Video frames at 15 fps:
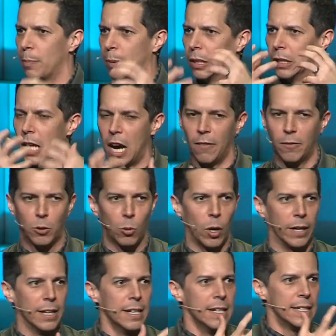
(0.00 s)
a loved
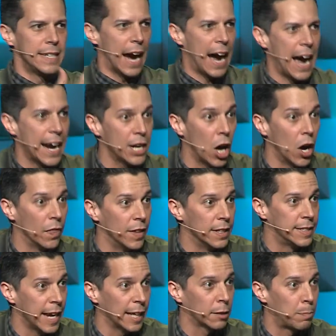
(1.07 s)
one died on the
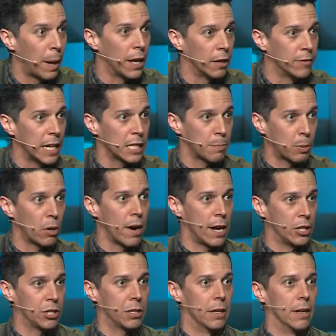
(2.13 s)
deathbed of
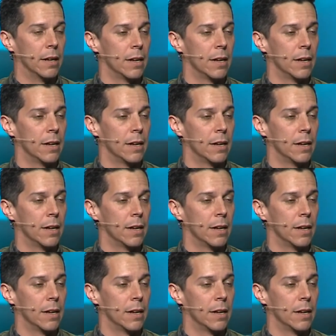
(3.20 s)
desperation.